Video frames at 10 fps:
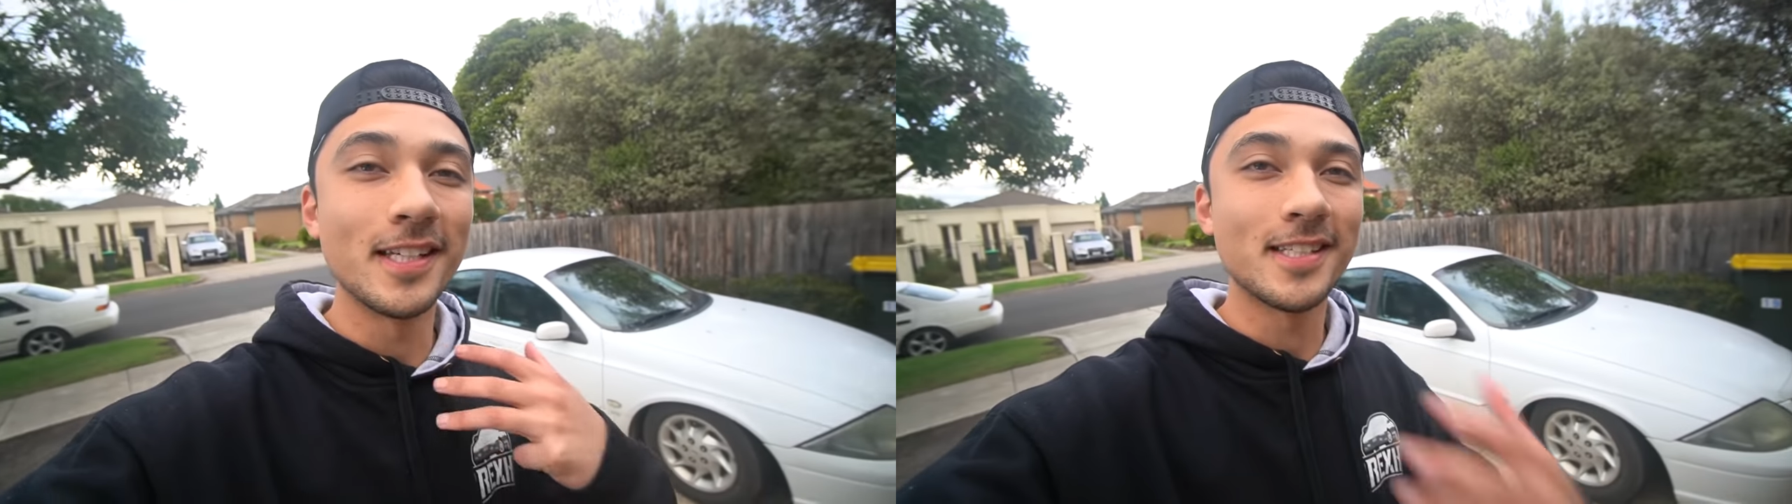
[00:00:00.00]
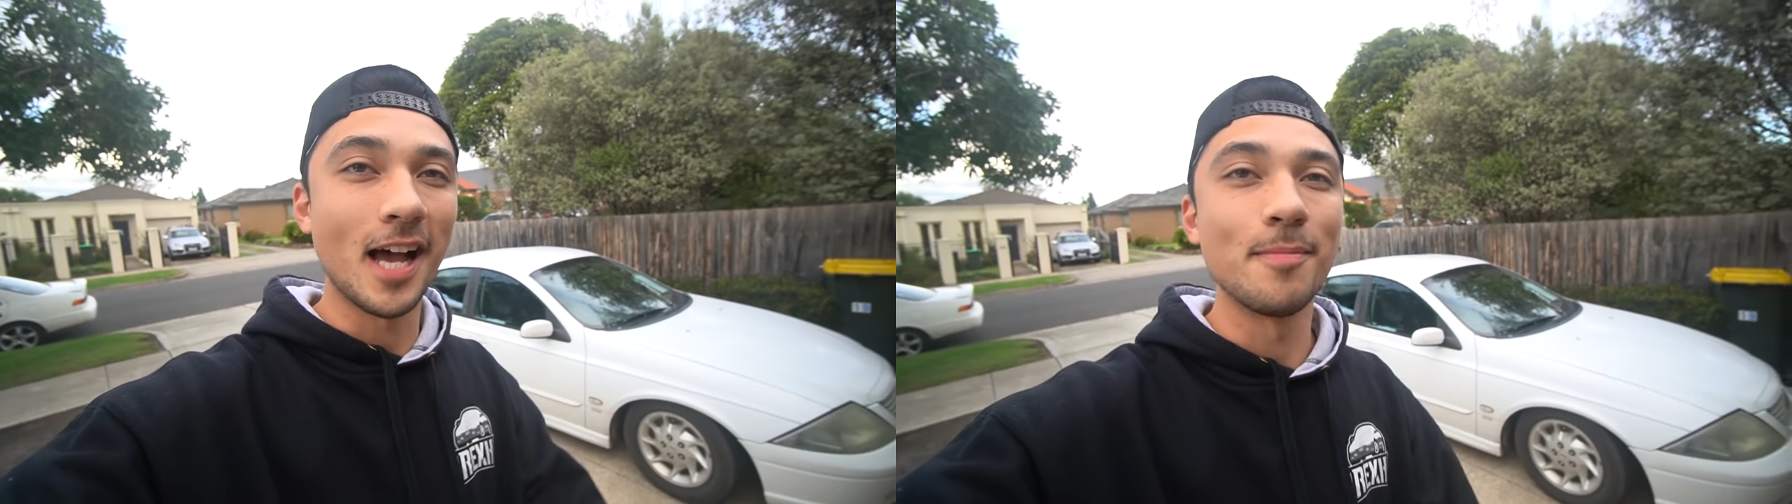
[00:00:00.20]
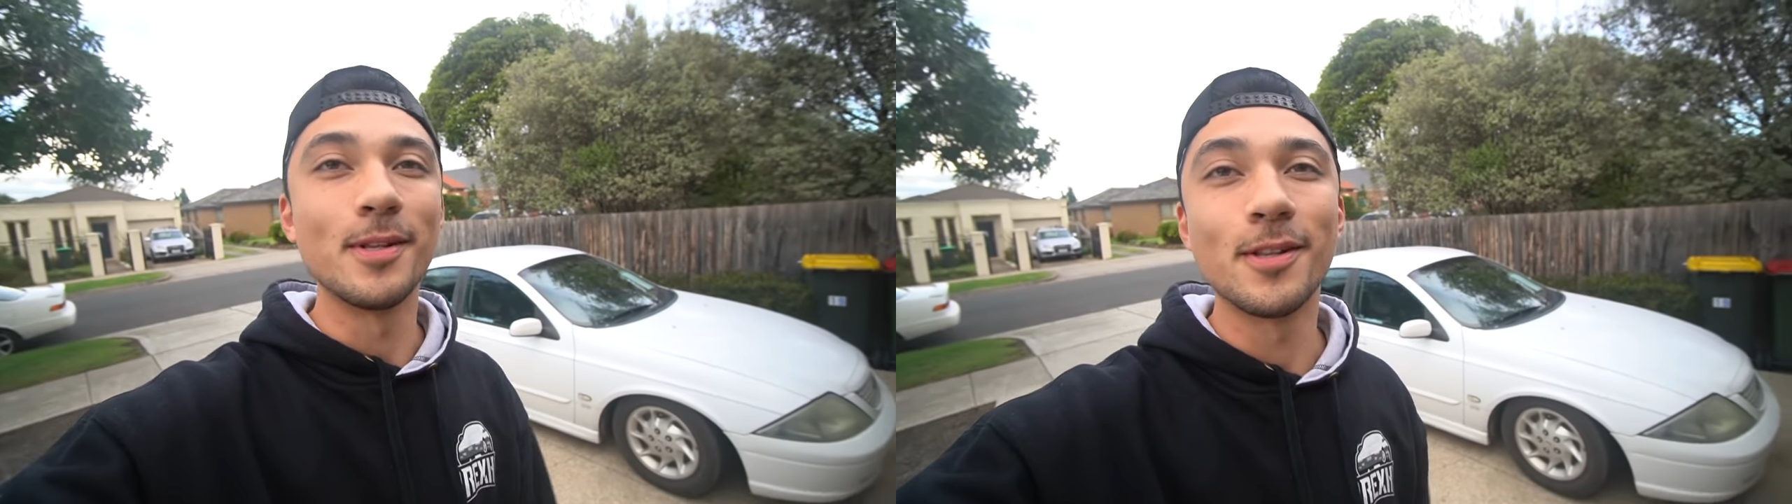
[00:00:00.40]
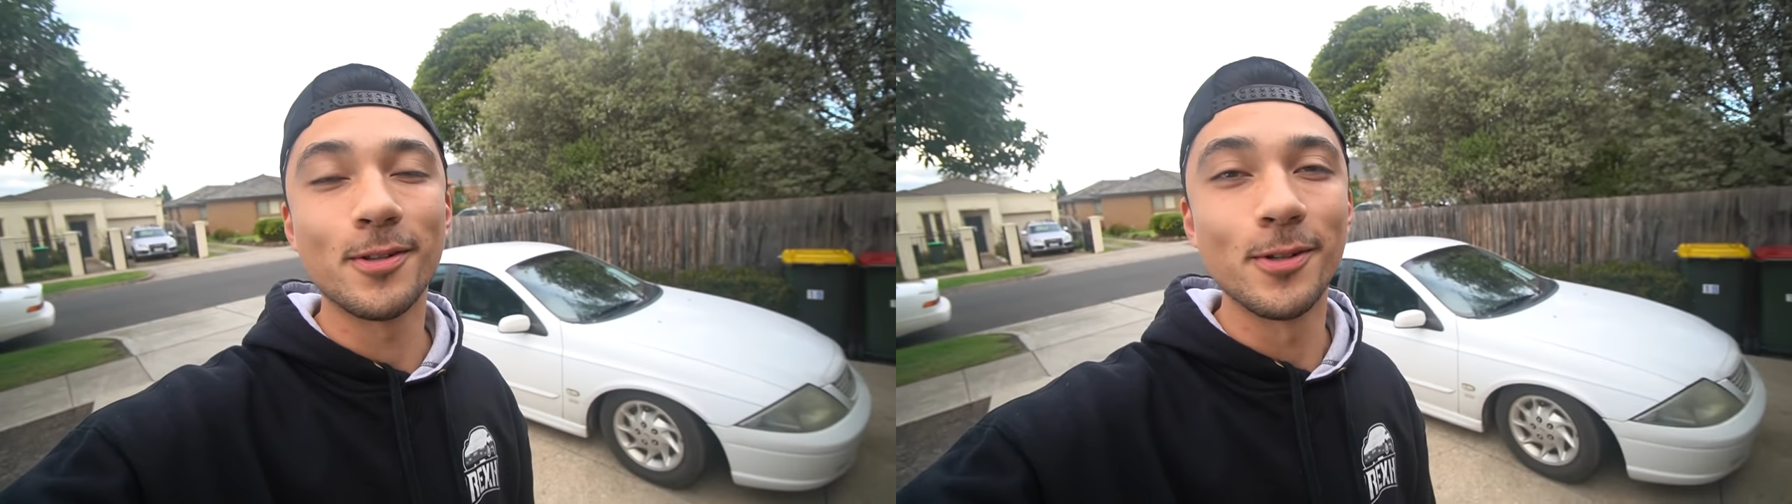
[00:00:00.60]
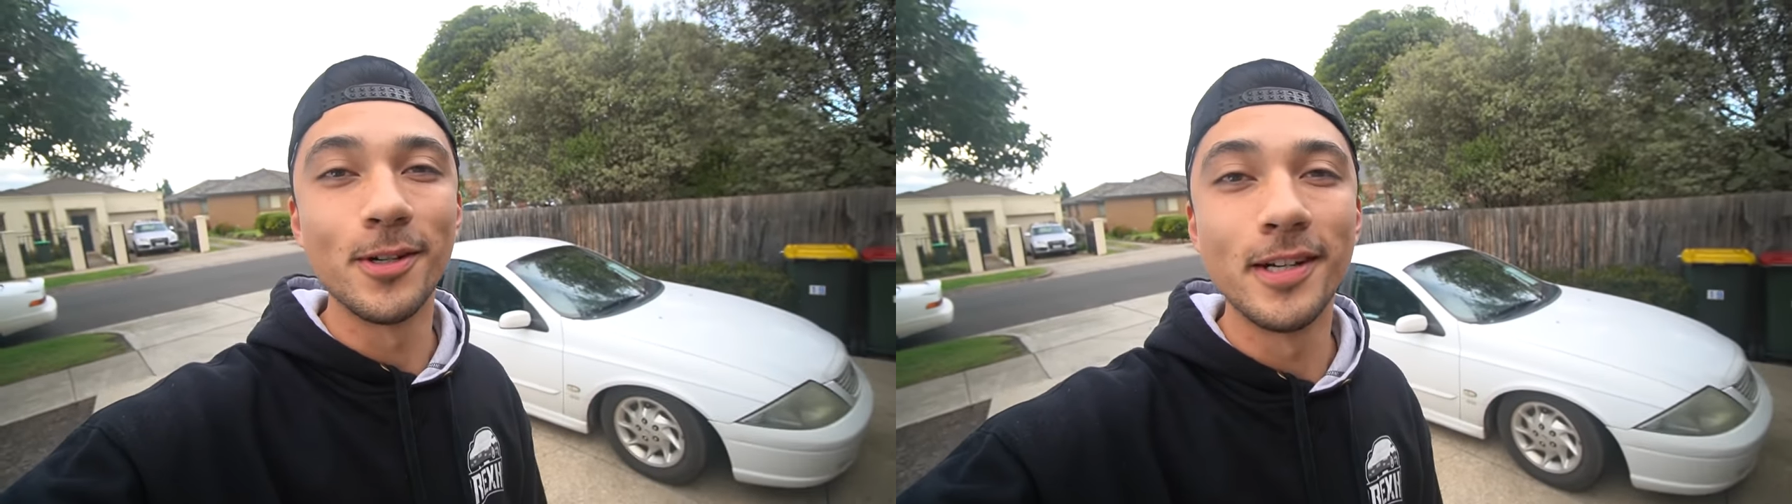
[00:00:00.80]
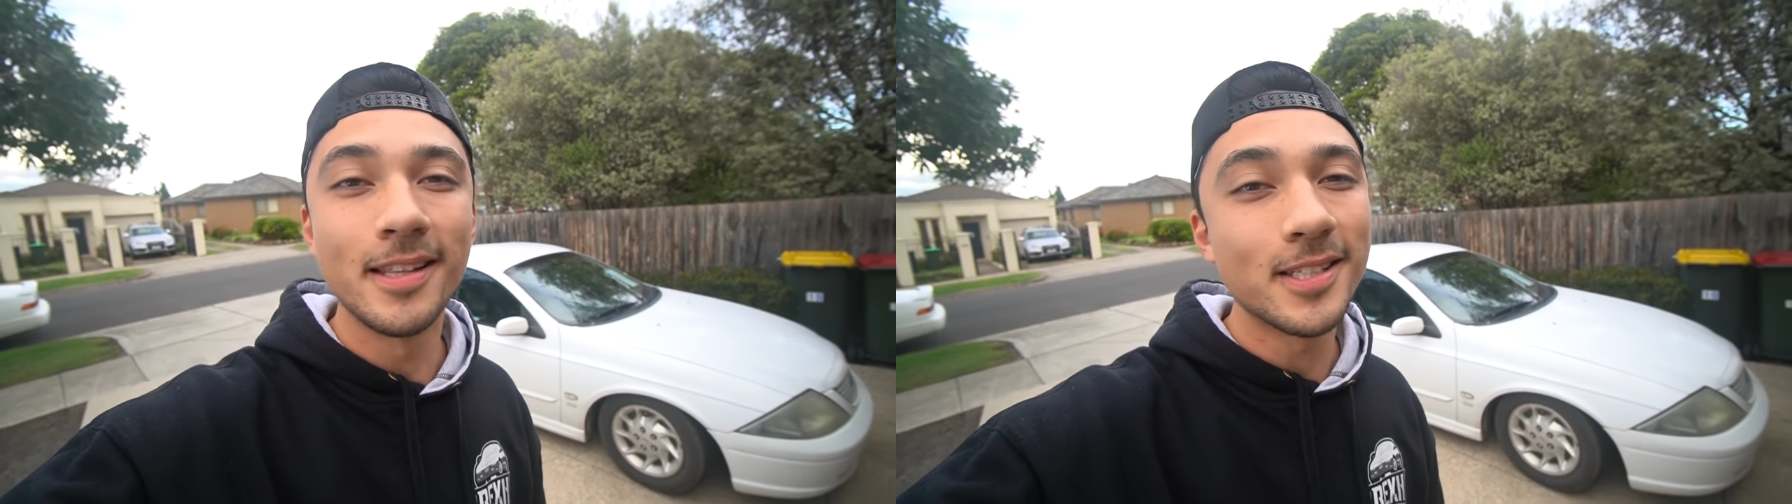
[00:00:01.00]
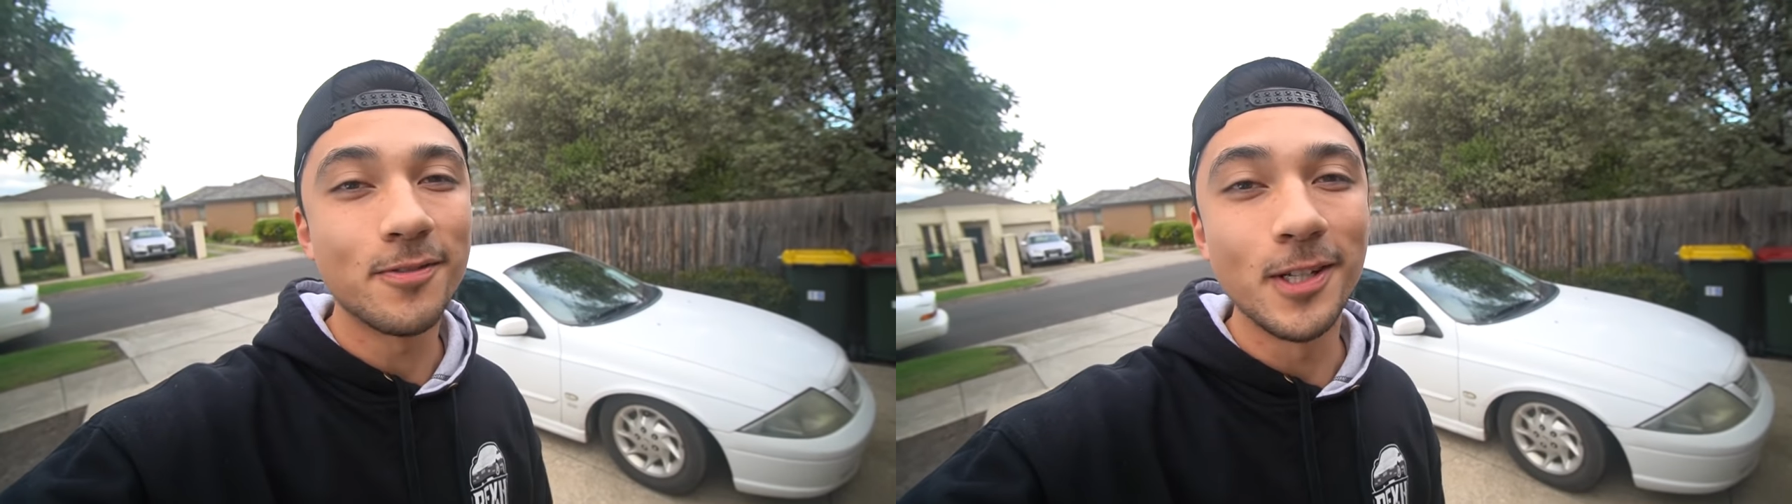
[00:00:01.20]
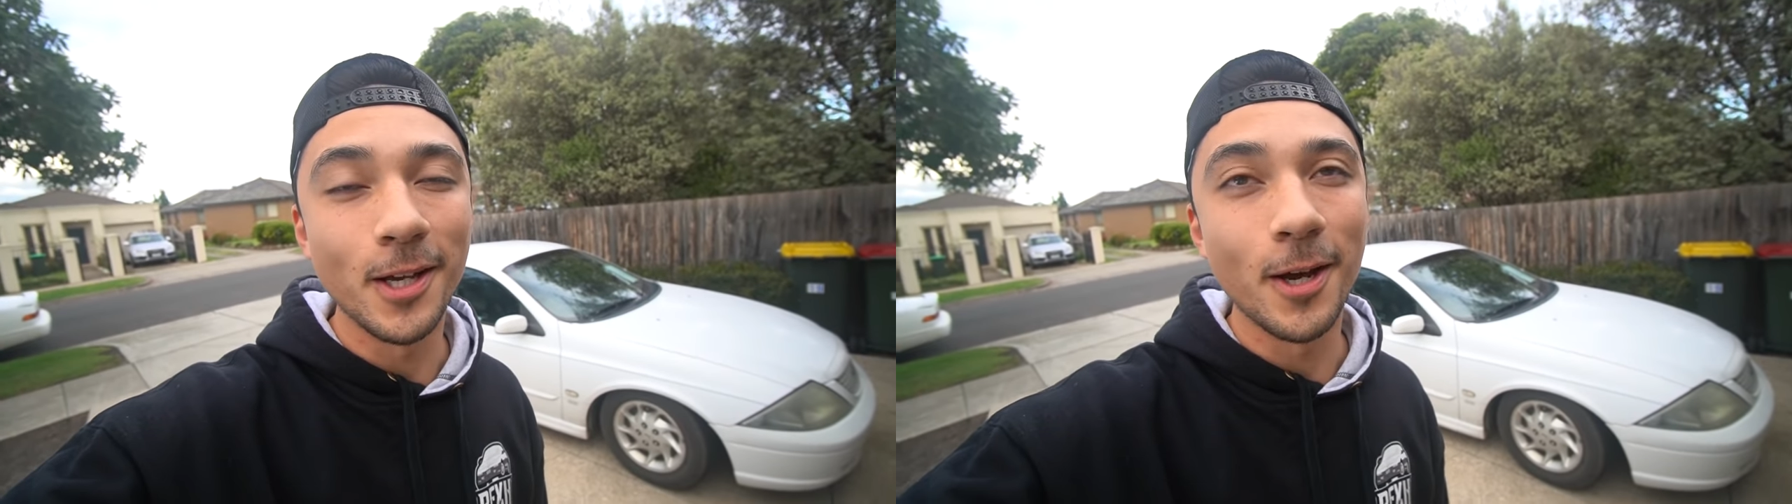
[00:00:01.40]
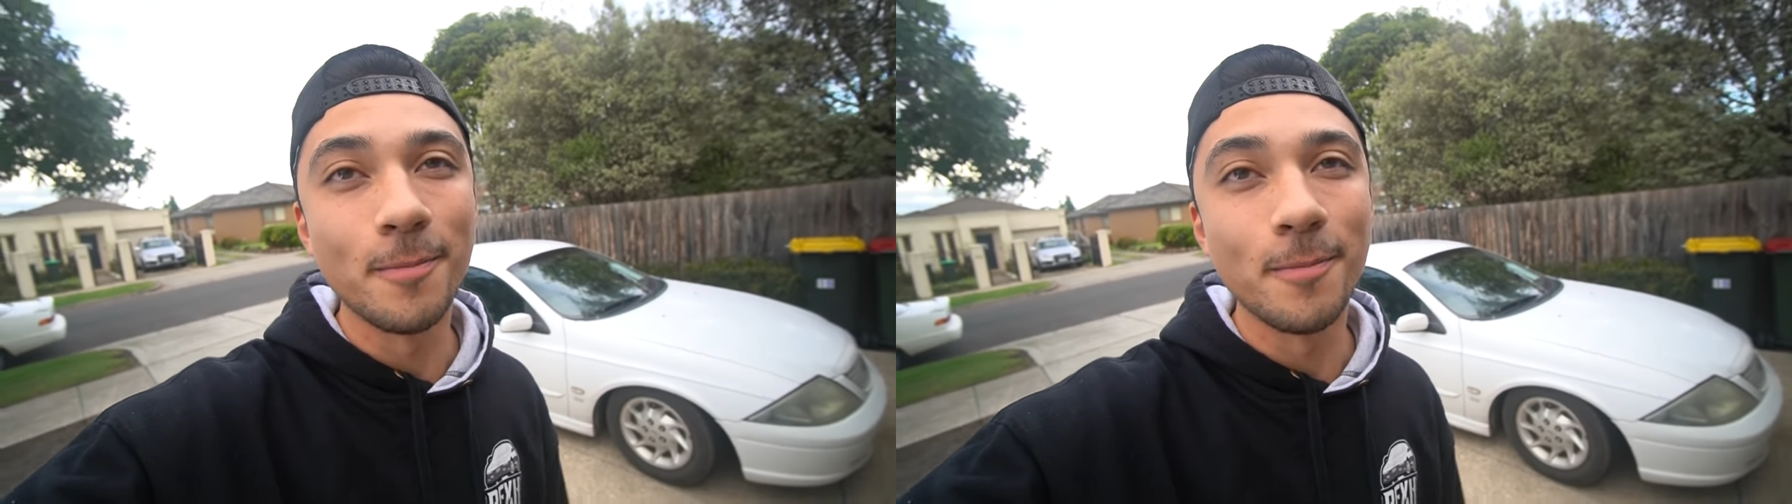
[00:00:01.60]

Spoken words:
excitement through this video.